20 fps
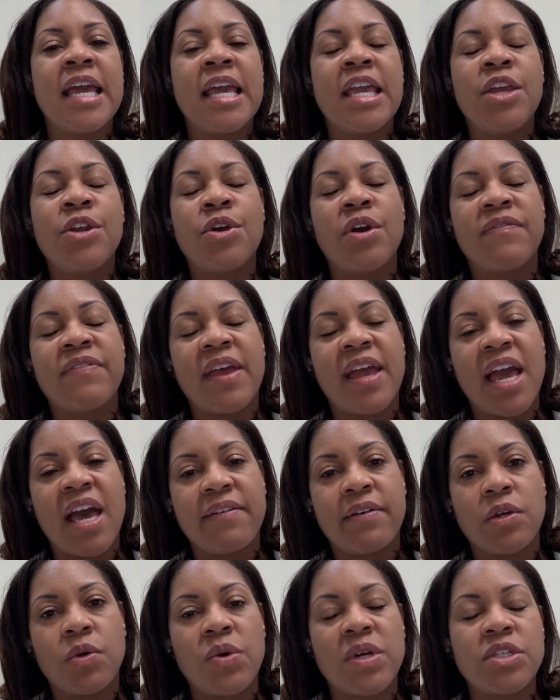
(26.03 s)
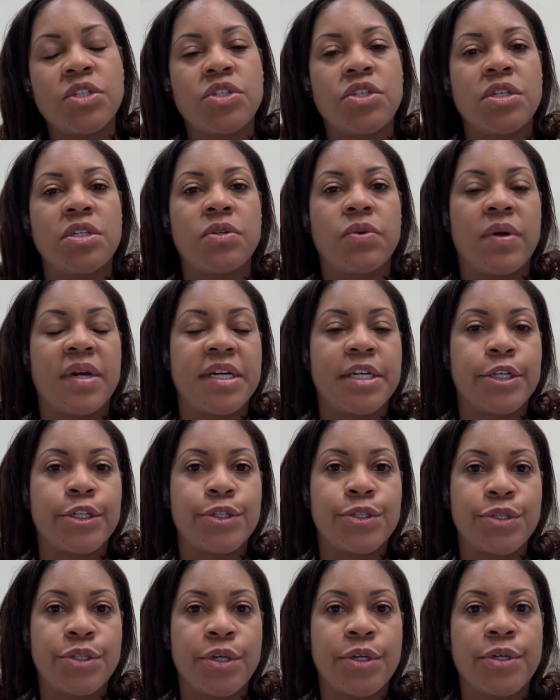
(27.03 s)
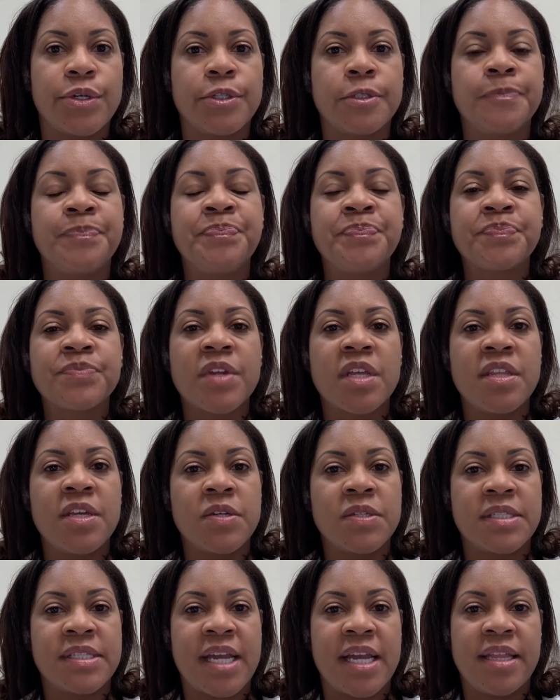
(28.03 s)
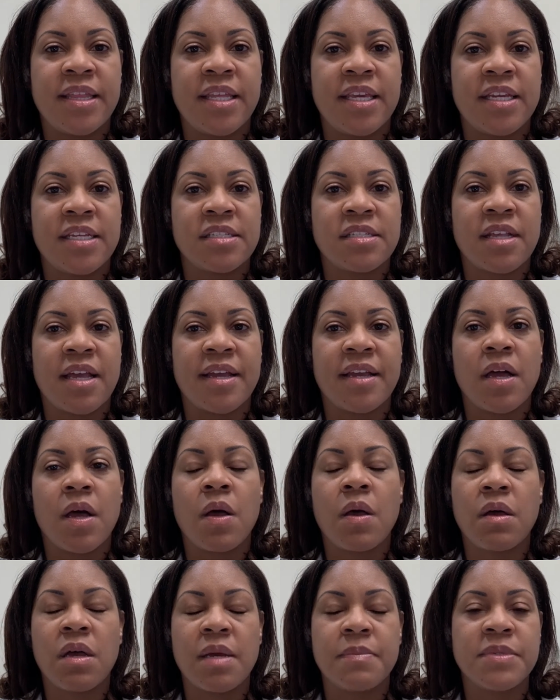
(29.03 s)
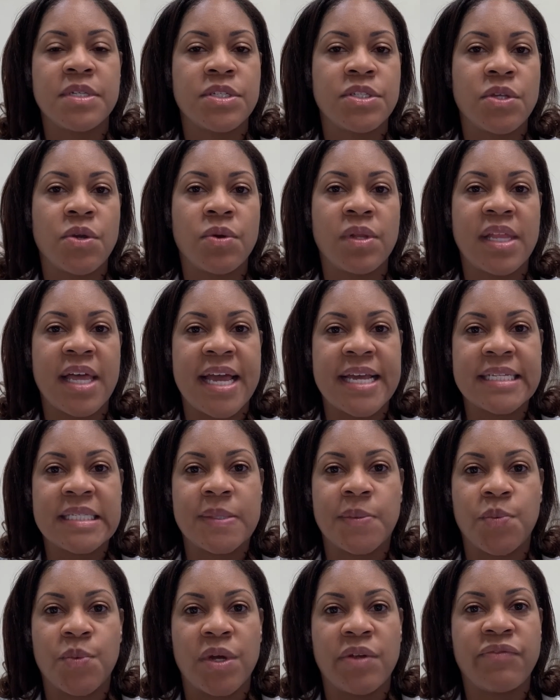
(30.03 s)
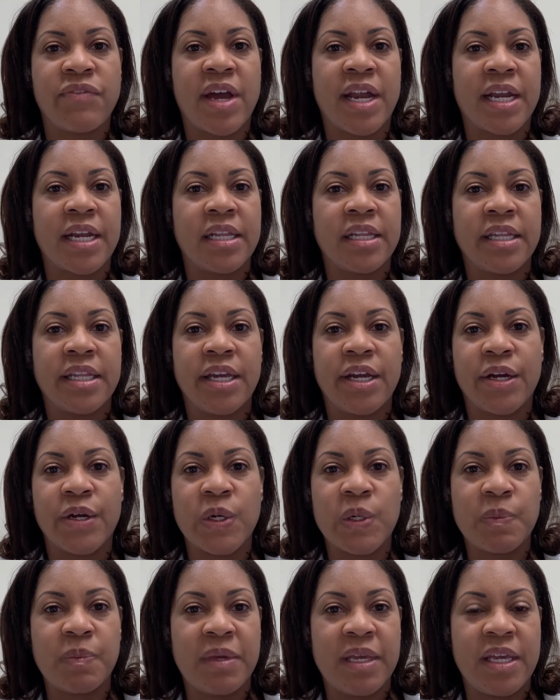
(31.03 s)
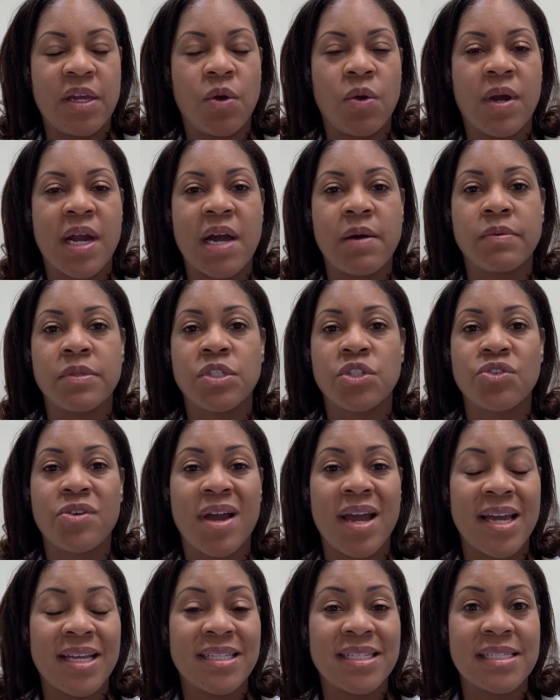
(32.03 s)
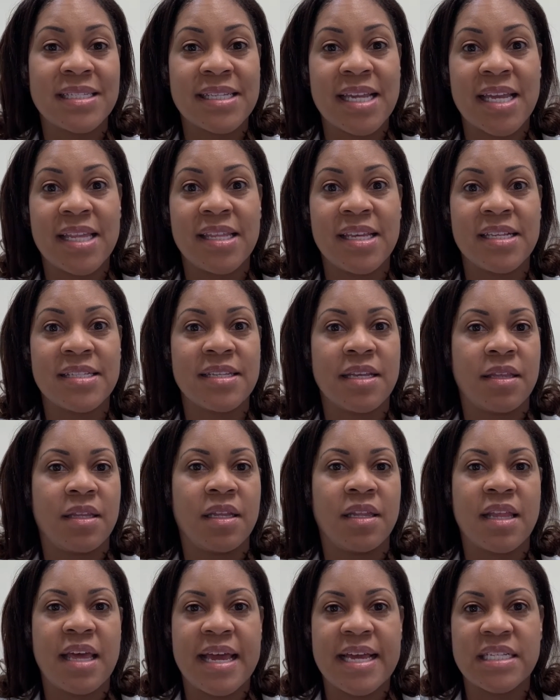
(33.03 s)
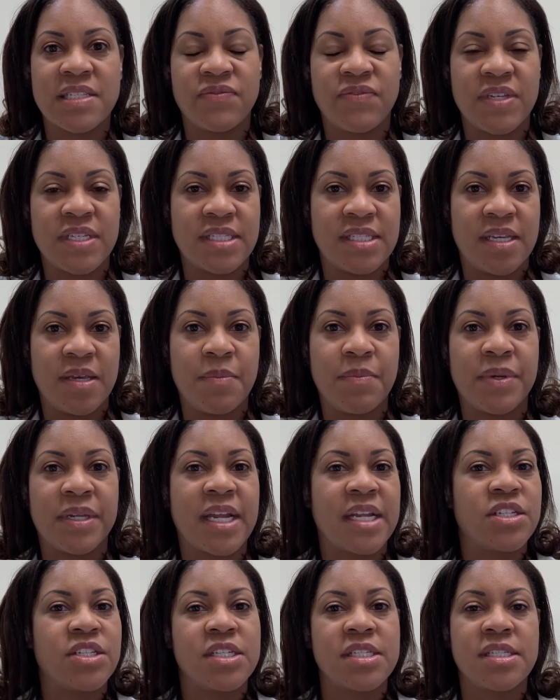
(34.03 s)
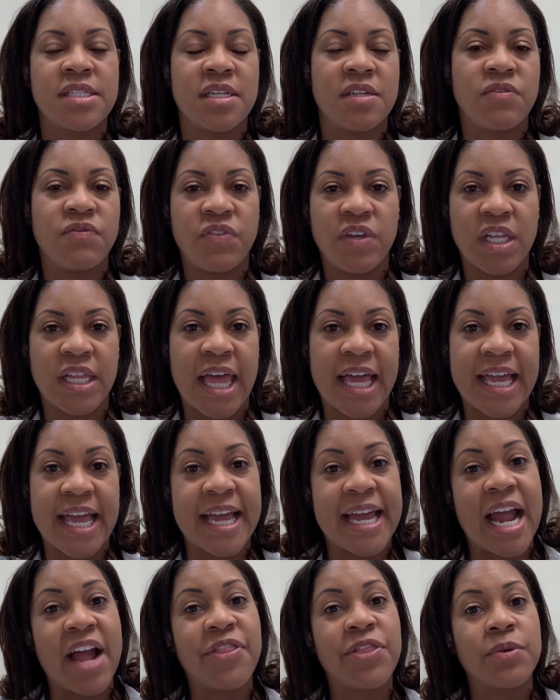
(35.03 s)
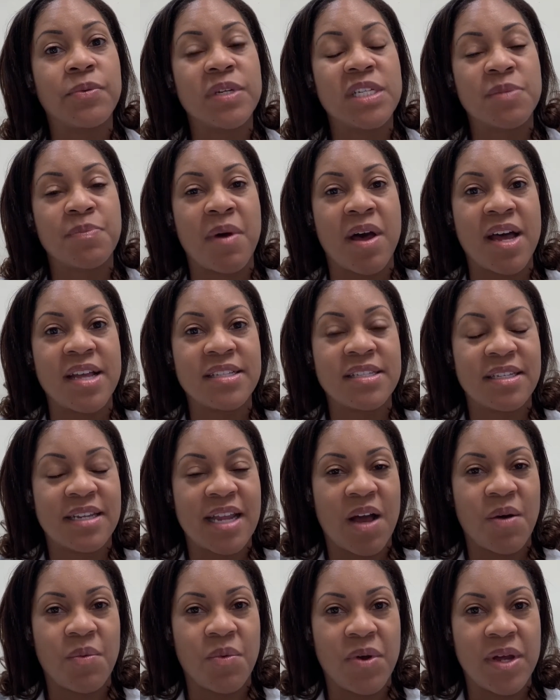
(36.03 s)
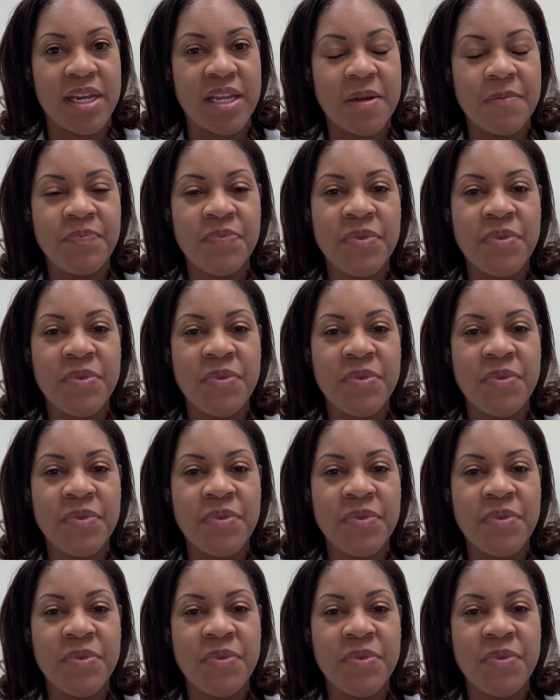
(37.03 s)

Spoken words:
if they have a question or a concern, they'll say things like, "Oh, I'm just so glad someone finally heard me," or "I was trying to say this at the last visit, but I just didn't feel like I got the response that I wanted."